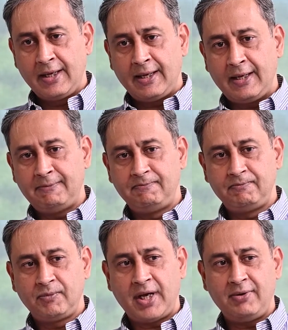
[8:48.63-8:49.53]

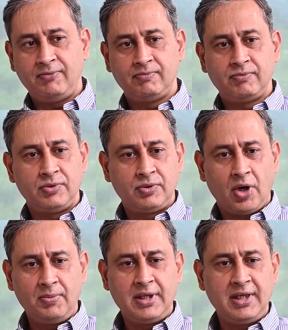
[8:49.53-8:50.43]
And
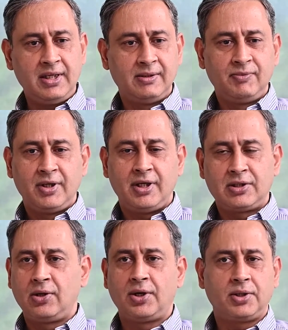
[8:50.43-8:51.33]
normally,
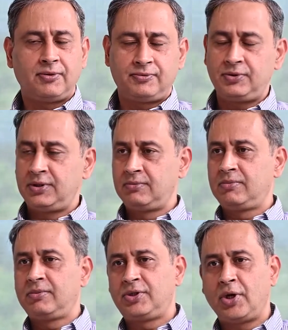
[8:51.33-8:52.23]
it's a lot of
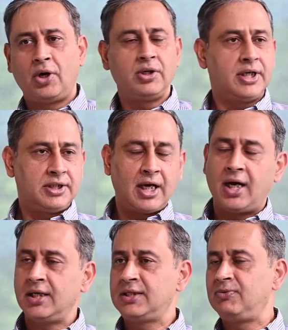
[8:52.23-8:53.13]
song and
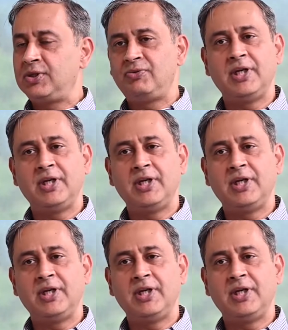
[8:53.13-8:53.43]
dance, which we